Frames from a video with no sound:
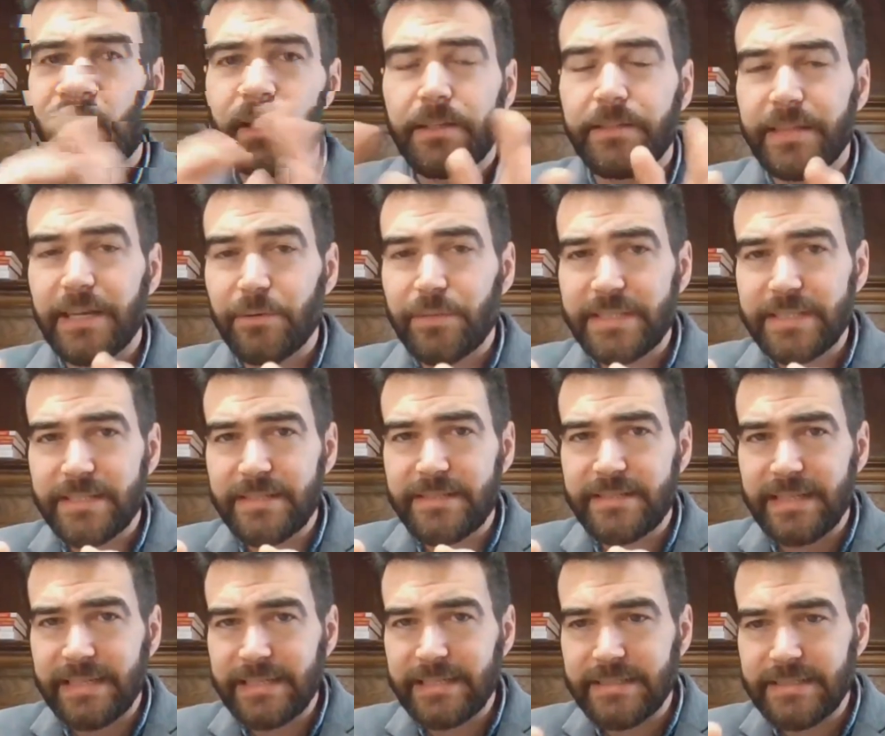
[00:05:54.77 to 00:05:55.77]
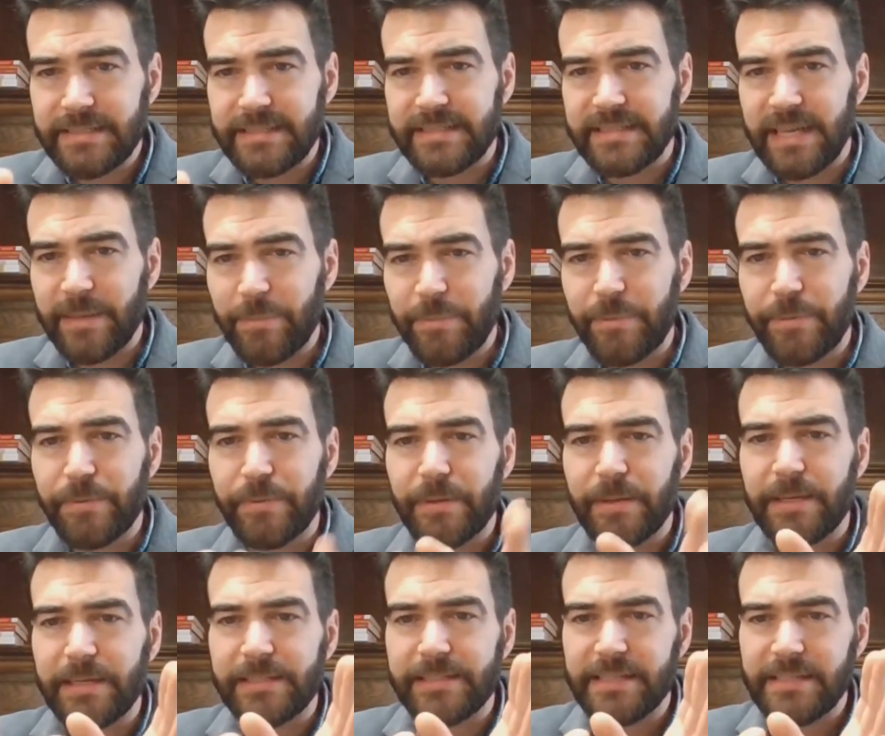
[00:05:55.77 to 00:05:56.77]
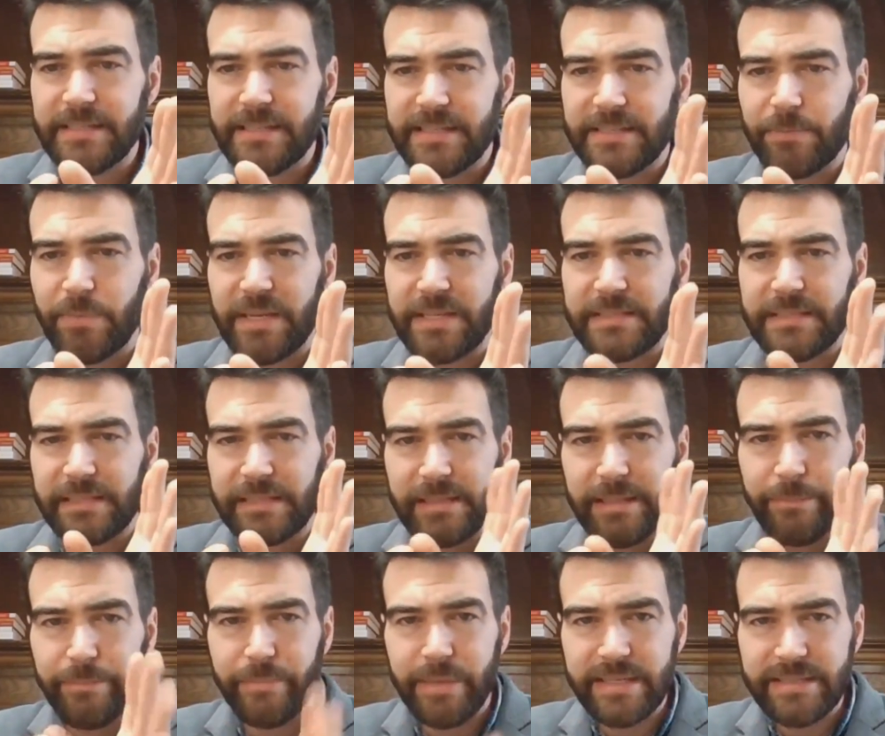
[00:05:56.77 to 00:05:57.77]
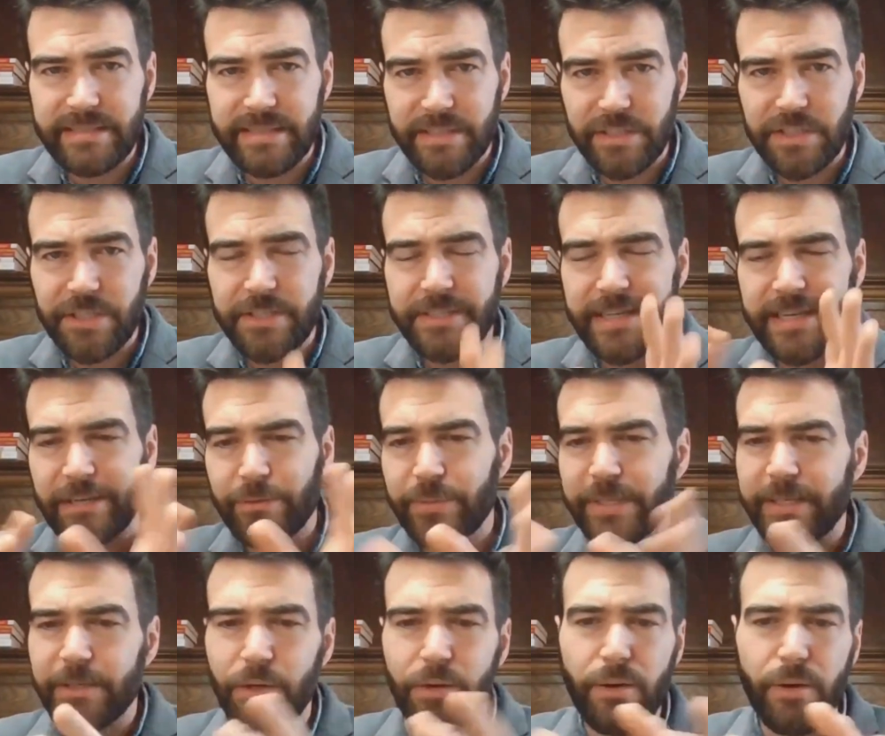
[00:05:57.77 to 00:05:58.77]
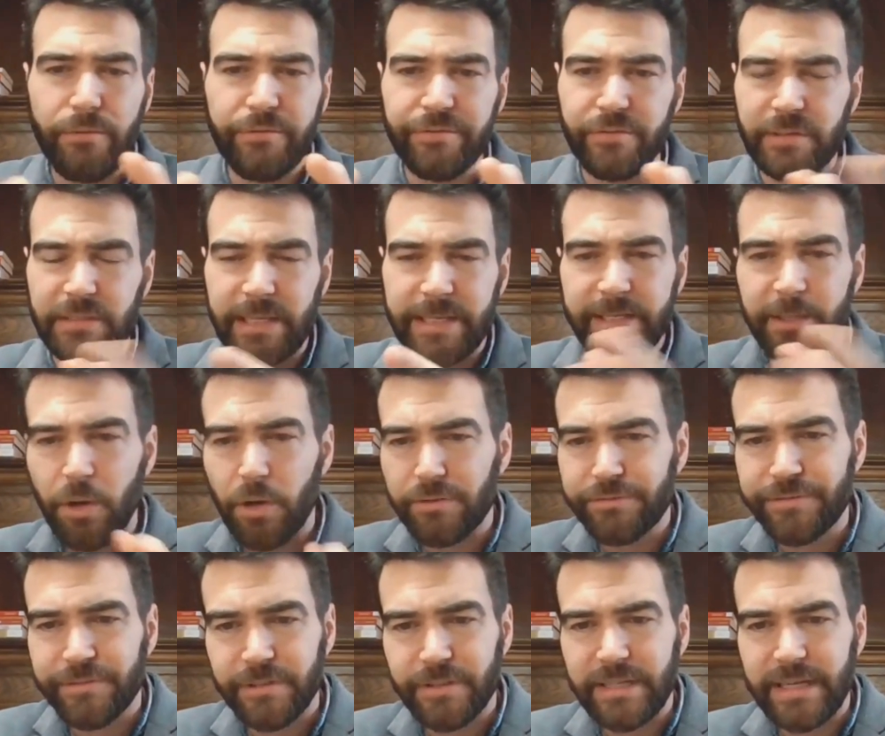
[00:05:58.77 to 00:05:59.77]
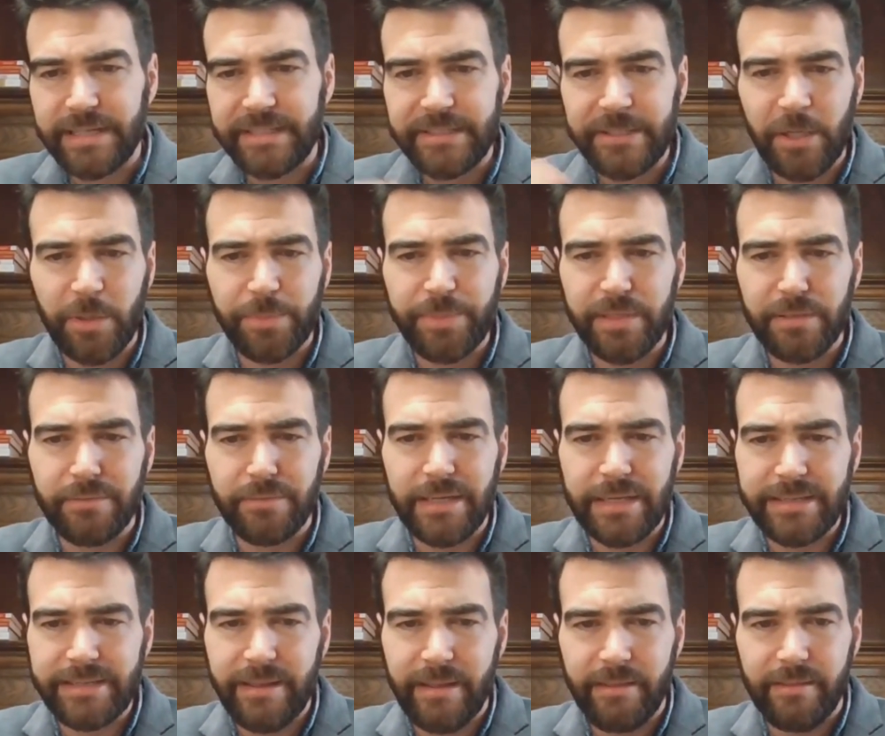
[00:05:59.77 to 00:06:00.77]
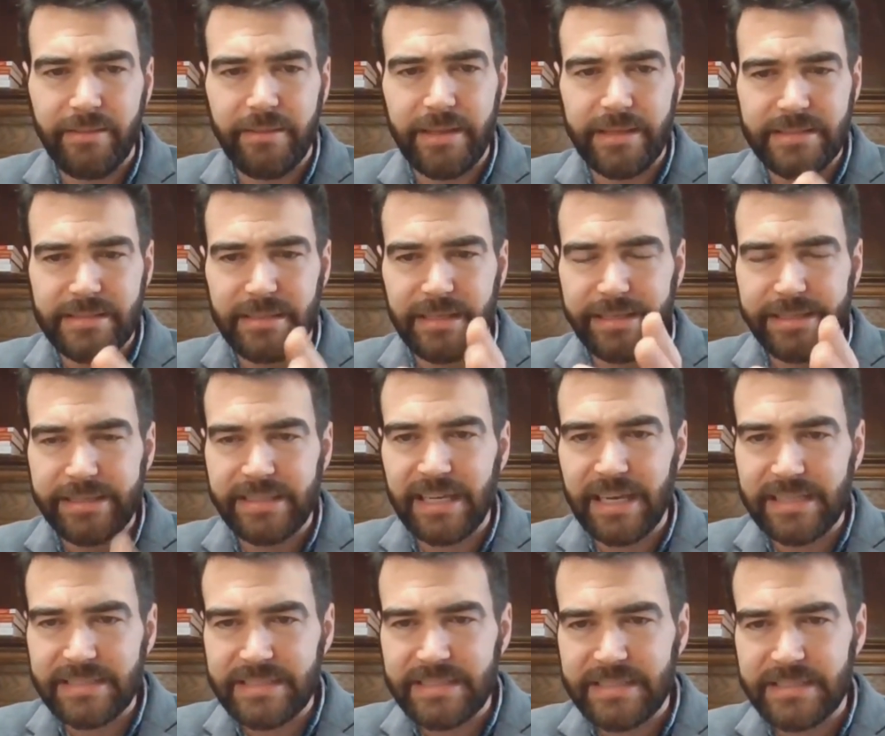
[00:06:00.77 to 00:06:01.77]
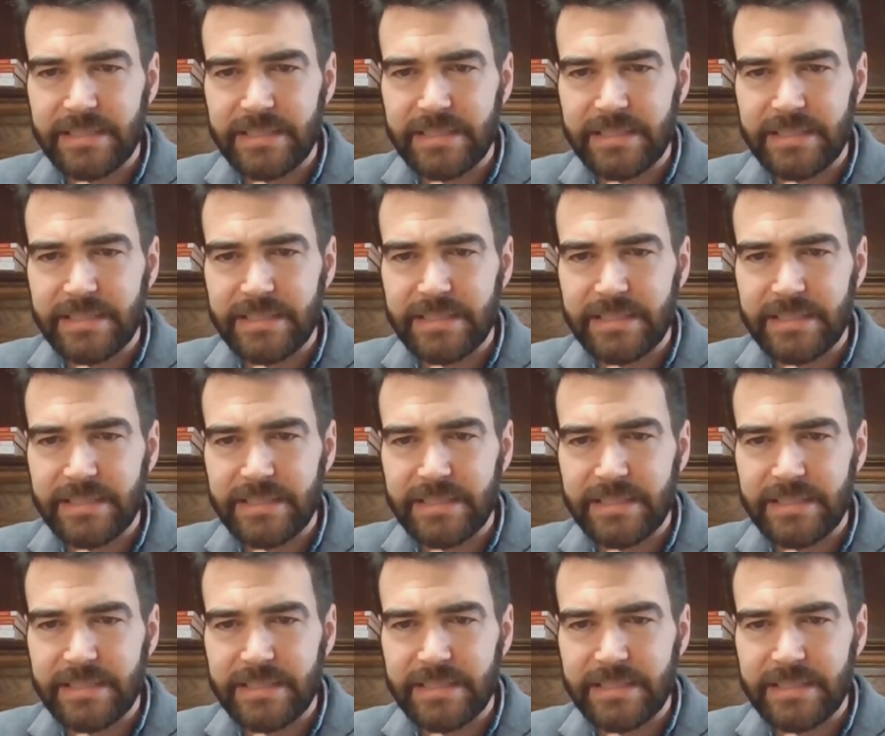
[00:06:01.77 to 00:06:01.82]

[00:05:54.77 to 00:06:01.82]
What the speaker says: Now, in the second step, this is basically message. Here we go over like offer and copywriting, things like that.